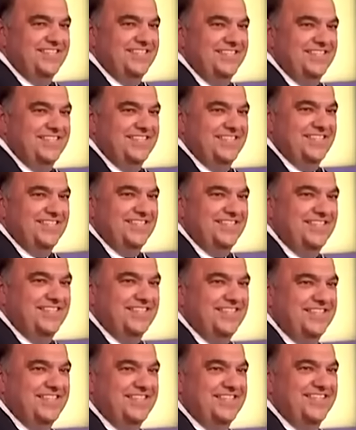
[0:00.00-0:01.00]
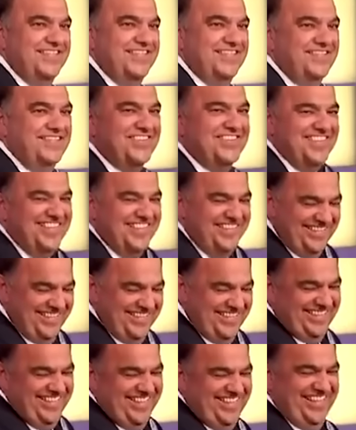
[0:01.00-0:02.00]

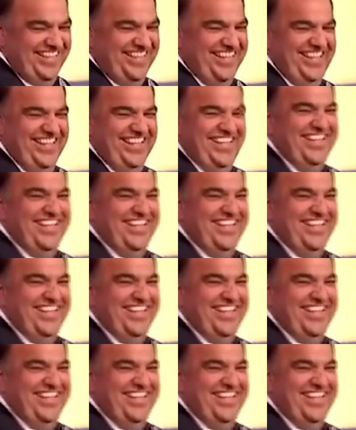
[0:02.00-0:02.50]
This person isn't speaking.